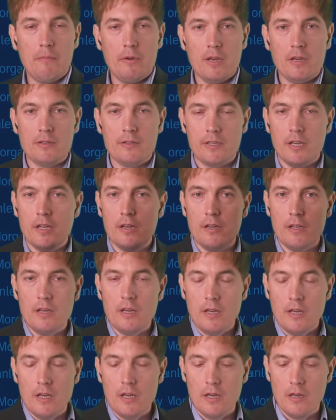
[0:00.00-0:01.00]
B, C, D,
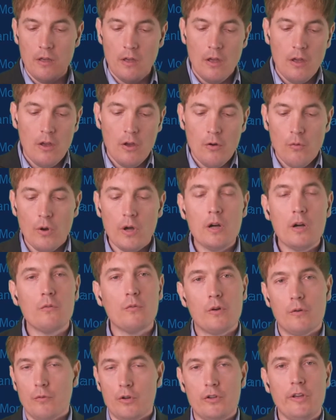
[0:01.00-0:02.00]
E. Well,
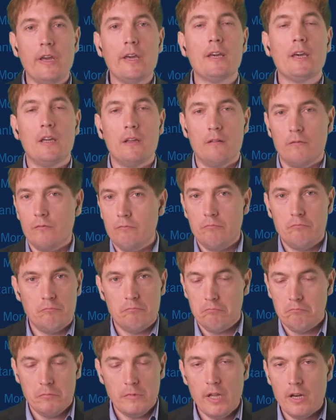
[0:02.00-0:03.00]
we're, we're taking
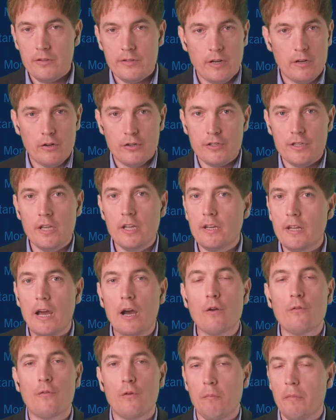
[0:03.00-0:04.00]
data center C
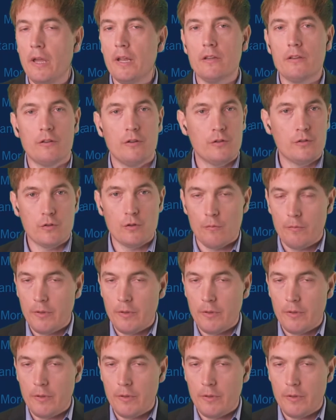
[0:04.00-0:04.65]
down for maintenance or